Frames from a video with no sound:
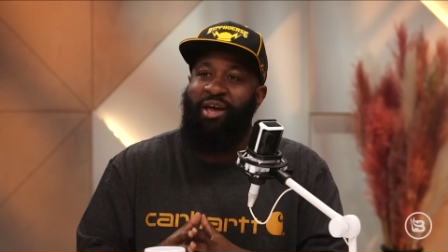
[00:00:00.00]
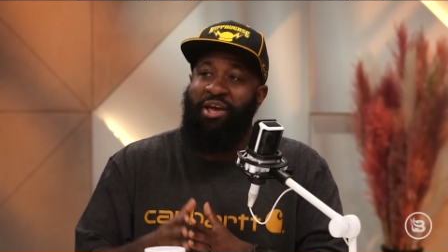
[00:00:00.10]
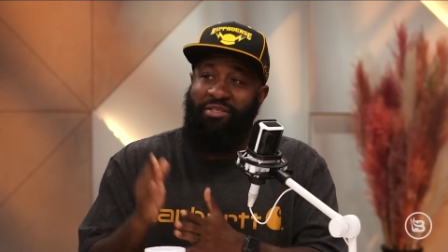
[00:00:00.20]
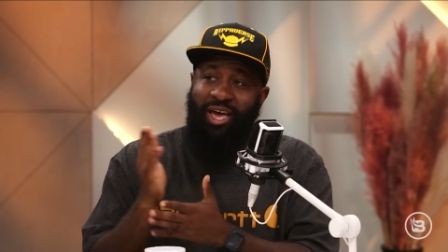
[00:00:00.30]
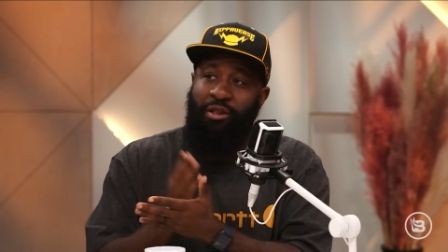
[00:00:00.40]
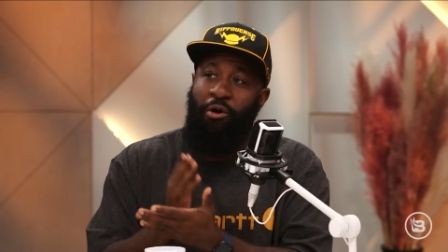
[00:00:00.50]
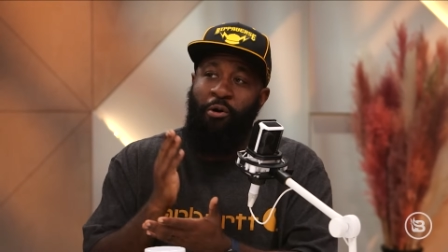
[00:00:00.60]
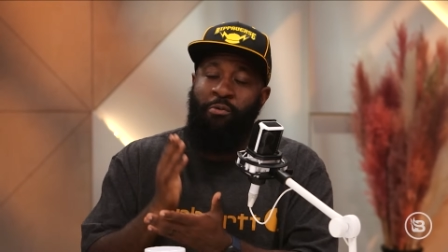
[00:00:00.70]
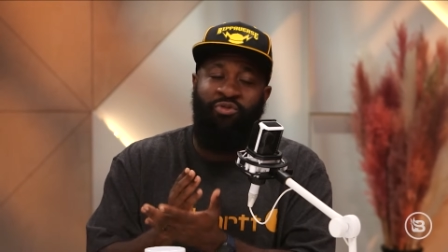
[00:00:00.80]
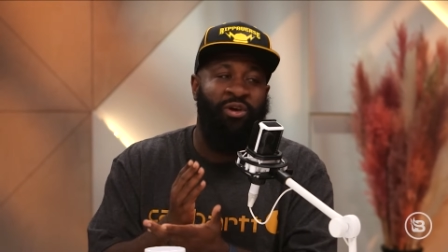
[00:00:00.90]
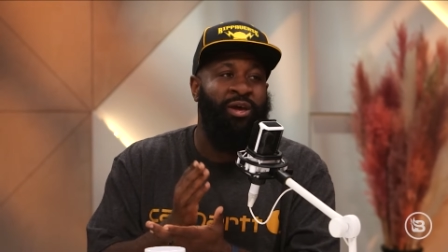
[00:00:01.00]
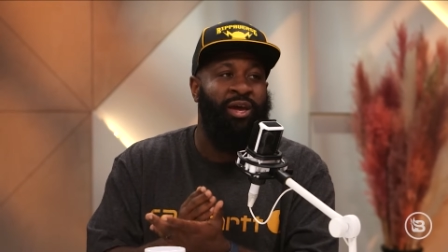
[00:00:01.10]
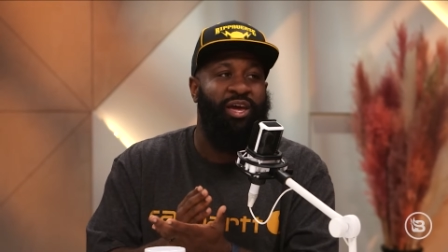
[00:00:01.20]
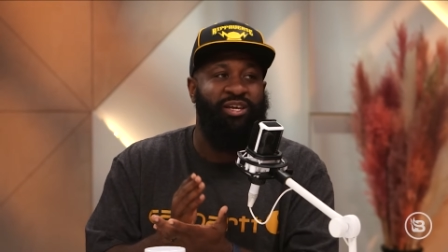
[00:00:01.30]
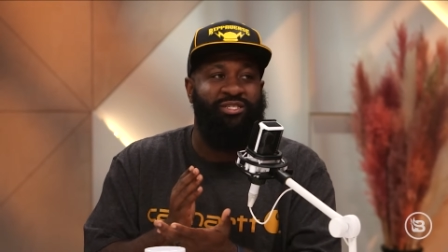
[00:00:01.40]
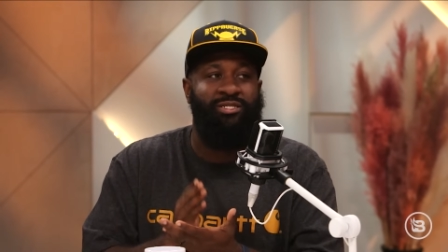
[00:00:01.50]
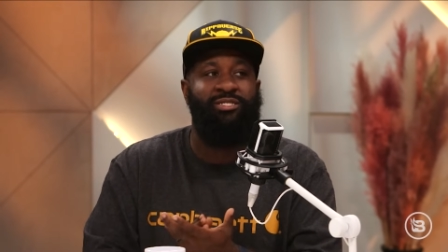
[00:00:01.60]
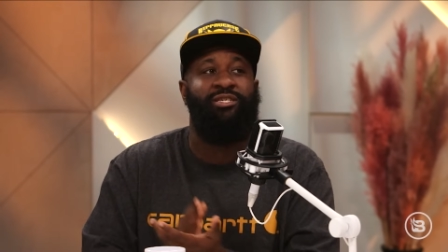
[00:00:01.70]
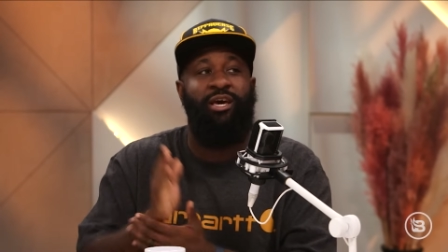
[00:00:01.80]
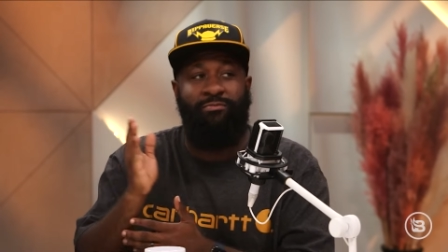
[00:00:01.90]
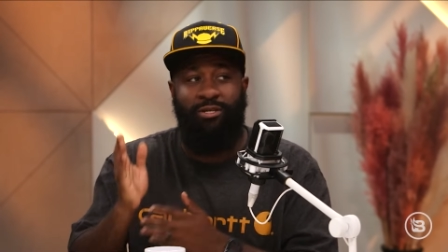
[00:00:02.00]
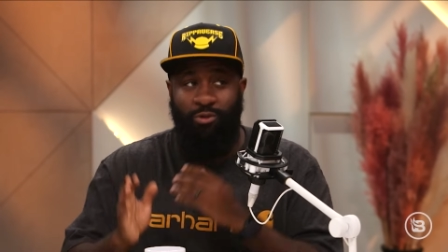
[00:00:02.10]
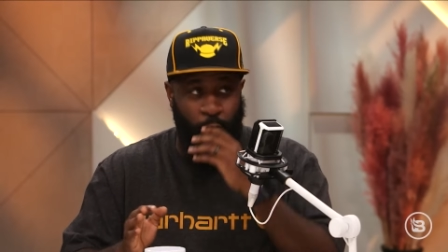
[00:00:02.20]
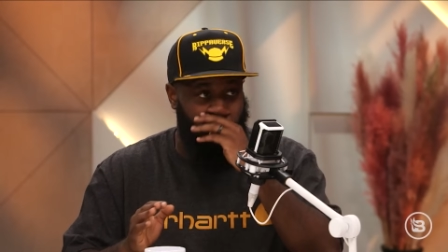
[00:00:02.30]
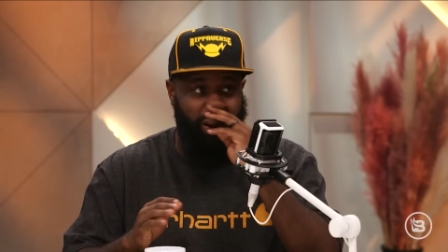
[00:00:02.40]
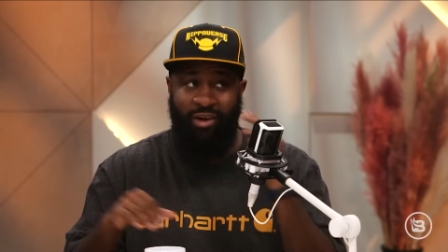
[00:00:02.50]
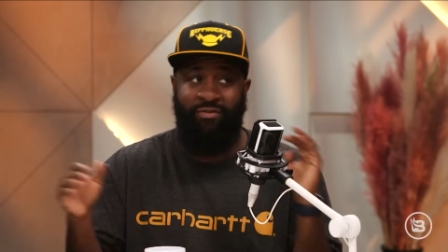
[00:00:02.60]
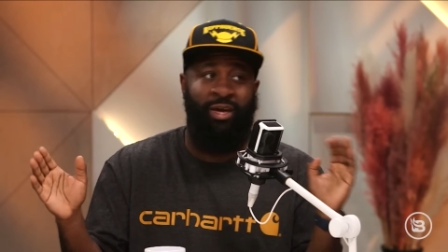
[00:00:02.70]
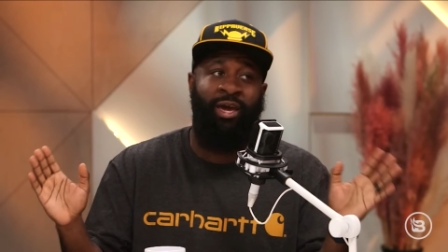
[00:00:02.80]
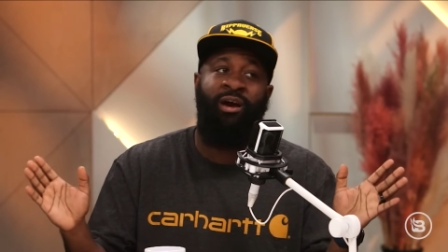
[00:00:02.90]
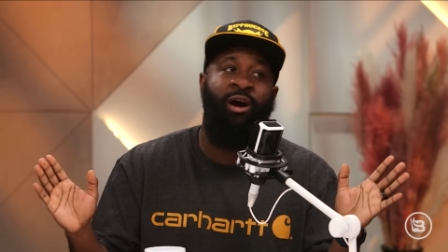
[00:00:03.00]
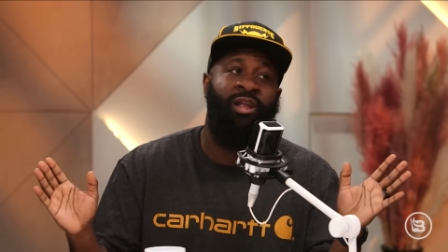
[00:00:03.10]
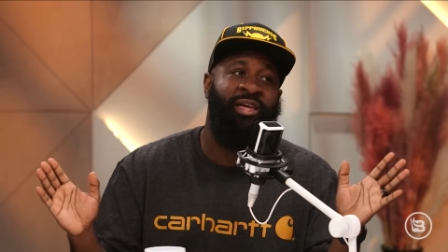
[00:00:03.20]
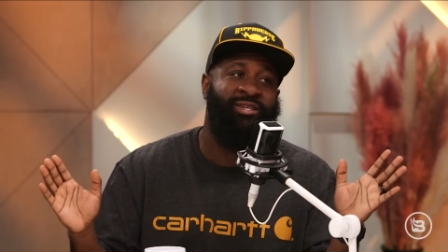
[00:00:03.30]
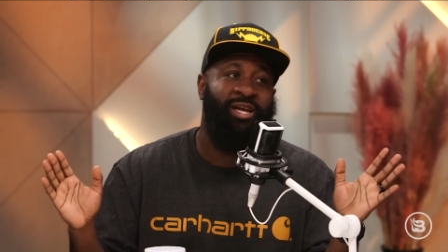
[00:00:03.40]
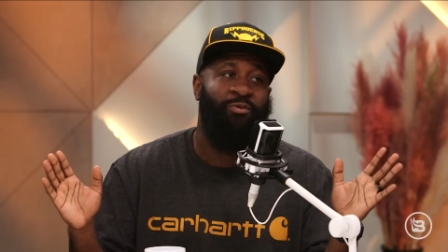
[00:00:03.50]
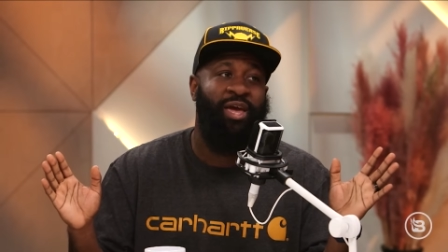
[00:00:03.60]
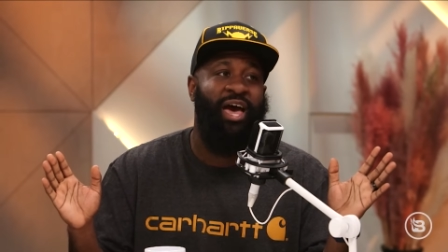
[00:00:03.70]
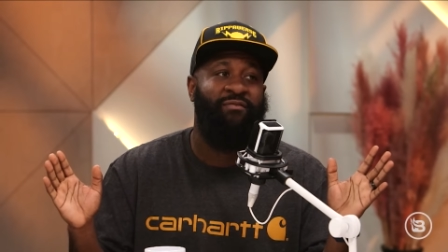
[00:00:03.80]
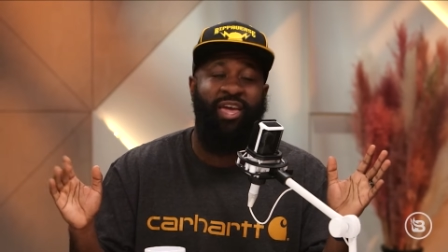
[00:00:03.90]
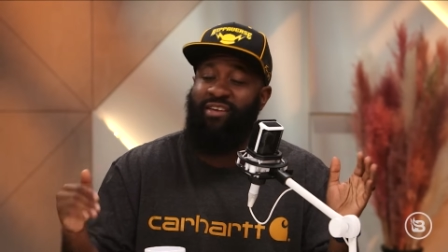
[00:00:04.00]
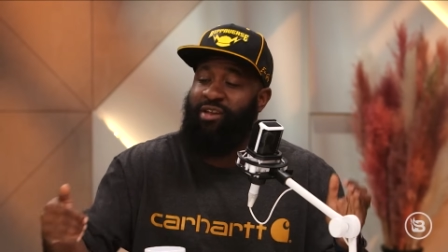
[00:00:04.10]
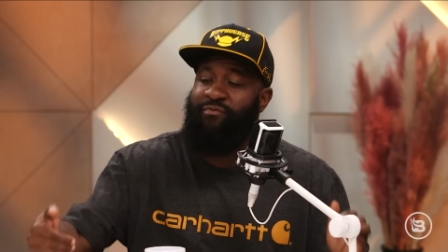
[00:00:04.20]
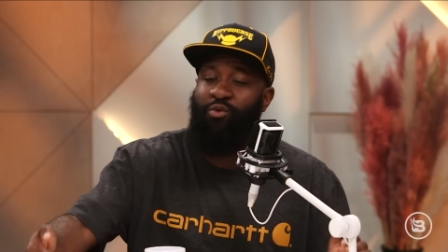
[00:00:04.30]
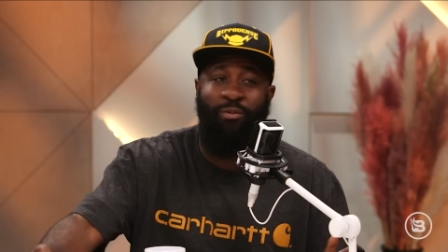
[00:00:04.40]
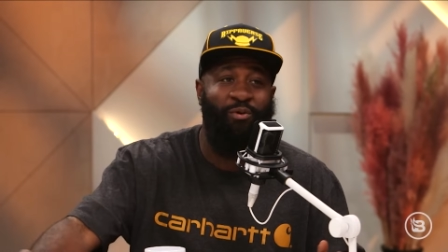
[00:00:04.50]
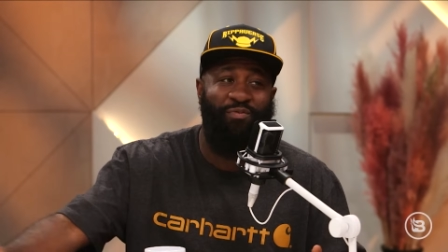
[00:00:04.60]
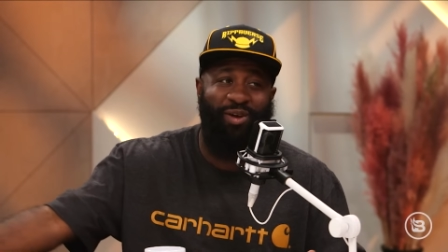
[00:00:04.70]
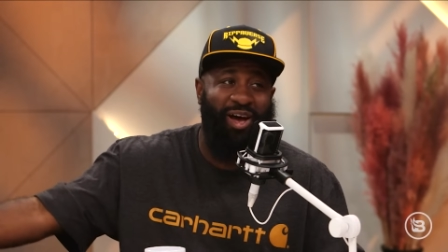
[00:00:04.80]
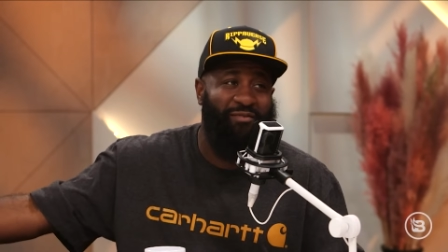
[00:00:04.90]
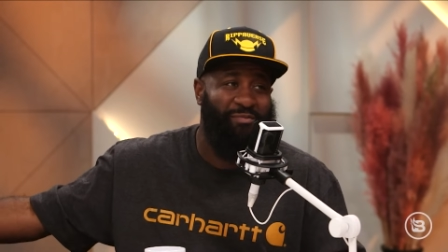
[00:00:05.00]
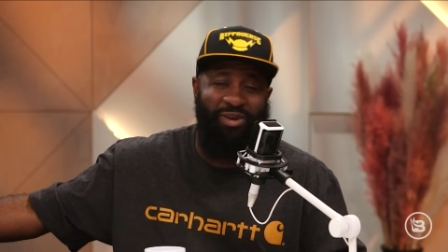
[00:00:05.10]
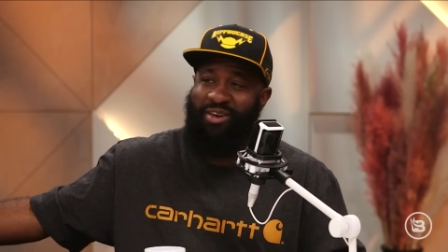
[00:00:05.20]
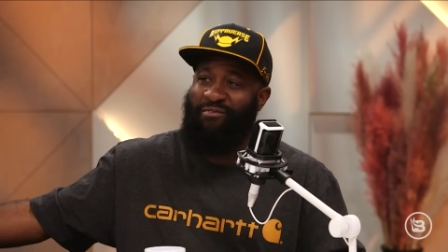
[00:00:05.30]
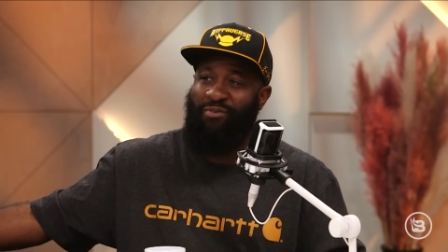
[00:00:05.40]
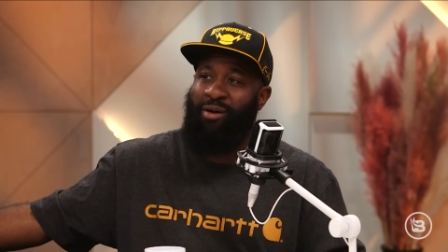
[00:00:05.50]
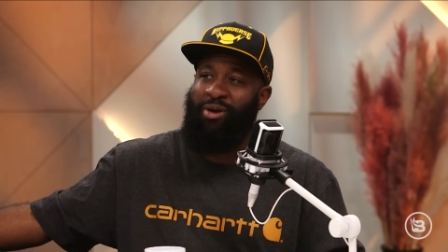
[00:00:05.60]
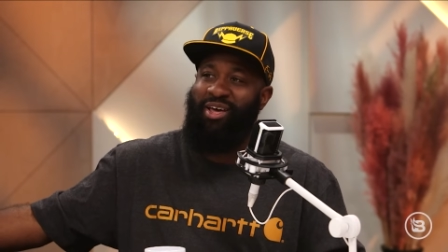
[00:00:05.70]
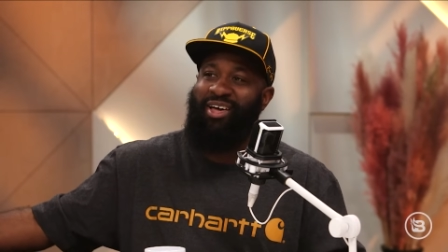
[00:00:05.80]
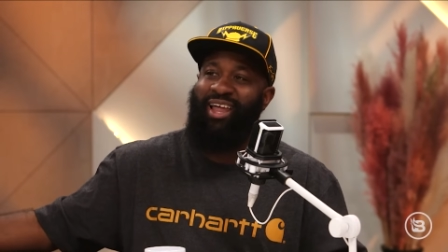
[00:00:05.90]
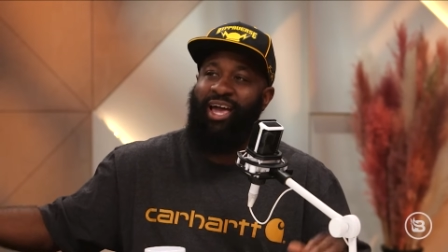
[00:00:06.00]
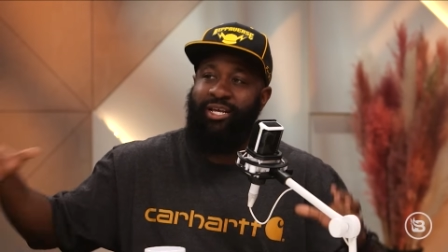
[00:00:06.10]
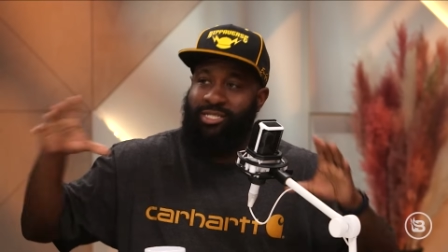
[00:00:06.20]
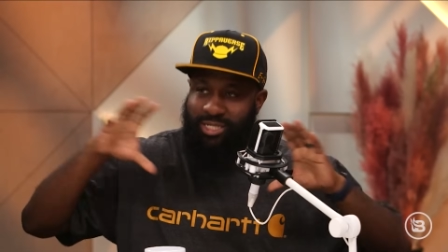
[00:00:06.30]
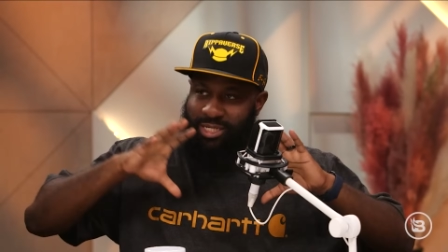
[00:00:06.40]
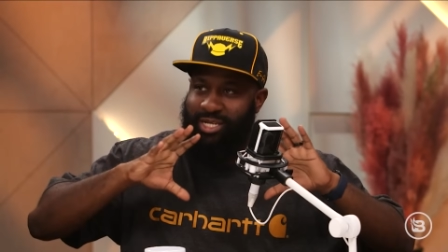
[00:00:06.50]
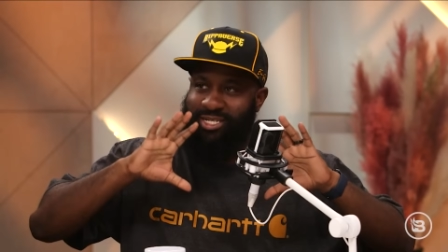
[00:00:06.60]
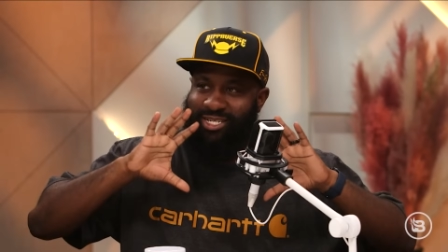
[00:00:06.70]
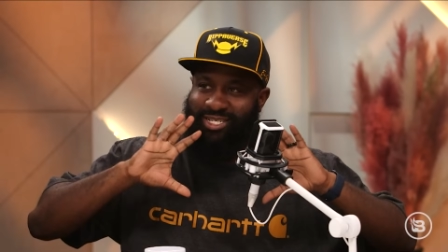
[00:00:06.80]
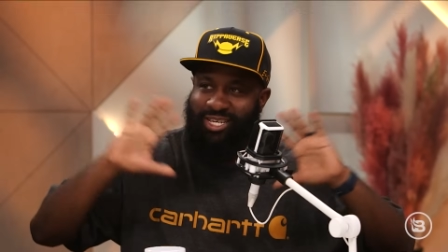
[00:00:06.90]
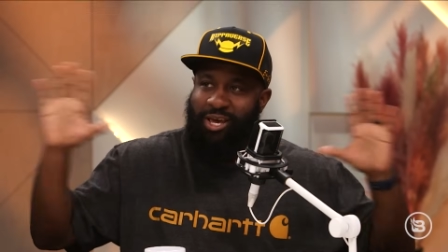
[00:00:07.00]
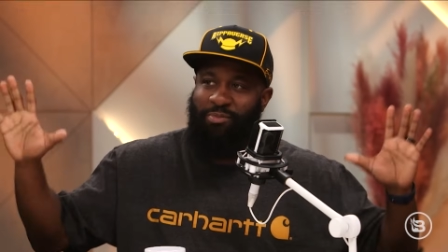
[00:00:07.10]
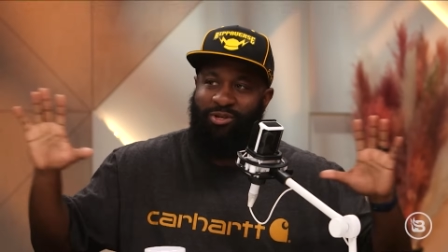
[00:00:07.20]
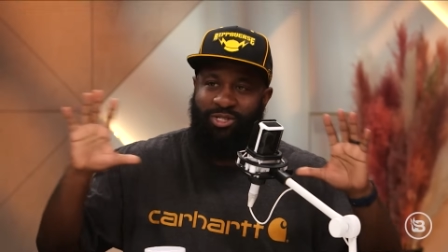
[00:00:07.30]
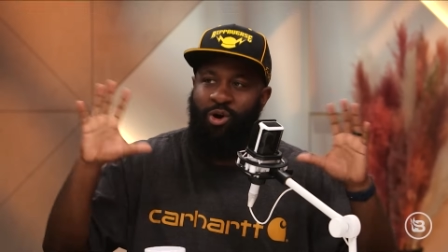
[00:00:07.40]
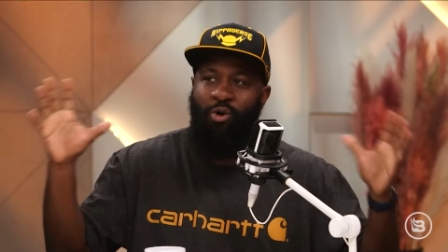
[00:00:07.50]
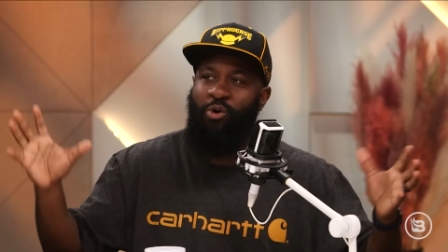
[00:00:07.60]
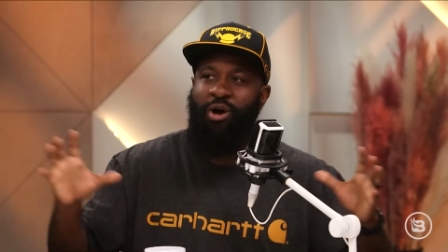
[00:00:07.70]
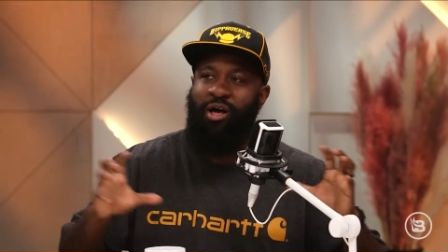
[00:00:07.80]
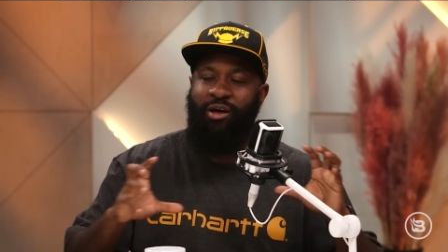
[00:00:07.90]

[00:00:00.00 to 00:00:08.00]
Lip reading: And that whole thing is skipped through whatever the hell it is that we have. Even if you remove the government from it, like, it's just skipped. There's no